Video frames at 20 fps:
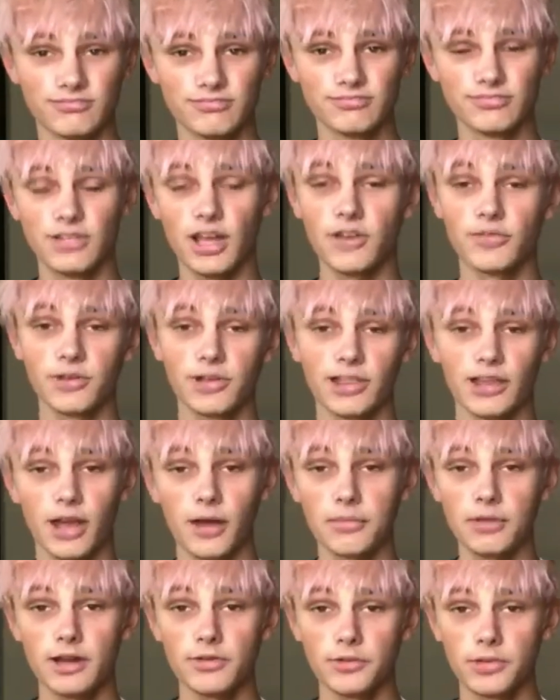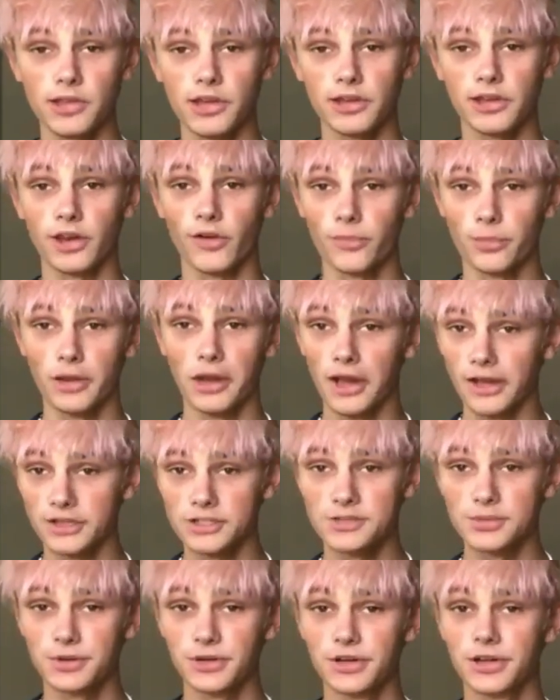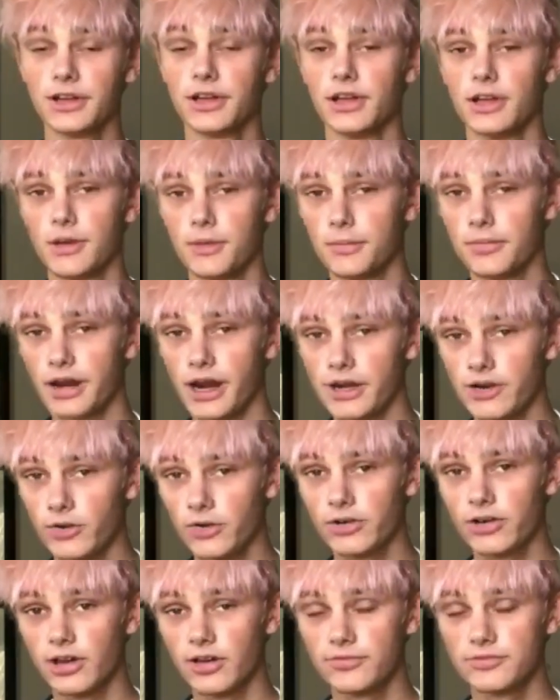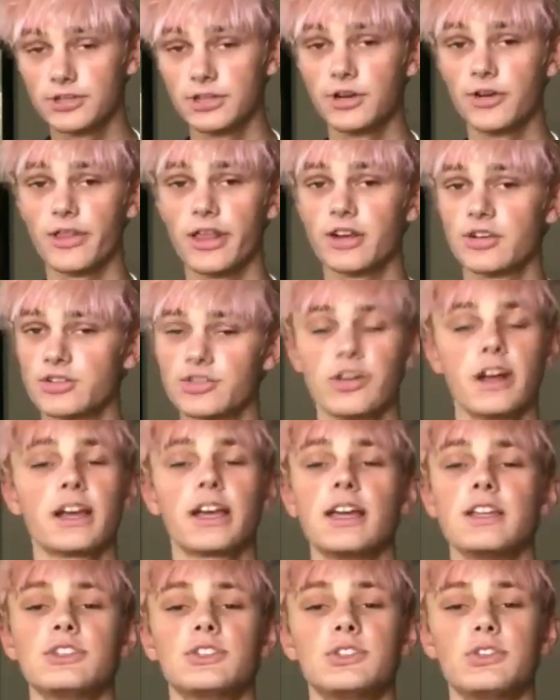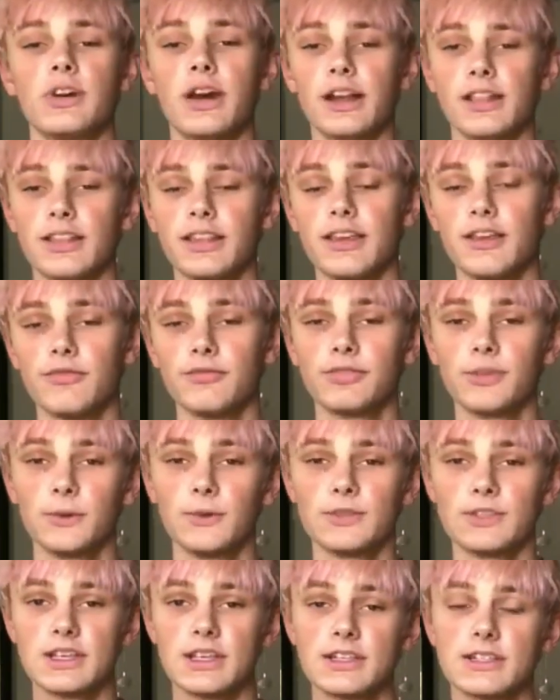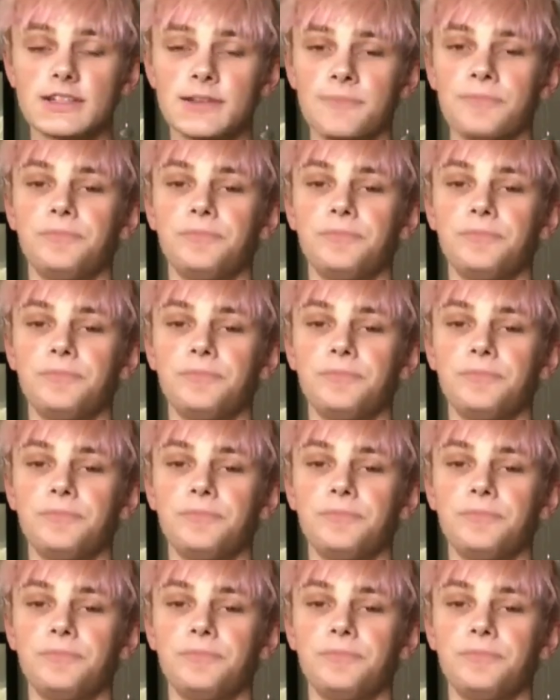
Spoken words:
I'm not really a government expert, but I know enough to know that Shrek has directly influenced this.